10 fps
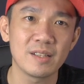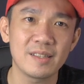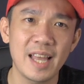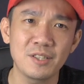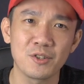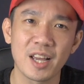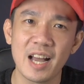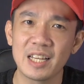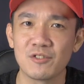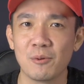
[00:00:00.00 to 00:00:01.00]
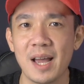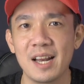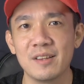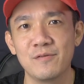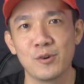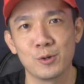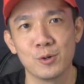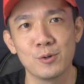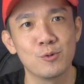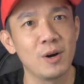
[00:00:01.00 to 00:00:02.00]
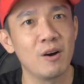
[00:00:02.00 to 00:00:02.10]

Thanks to the guys from Ellen Photo, who are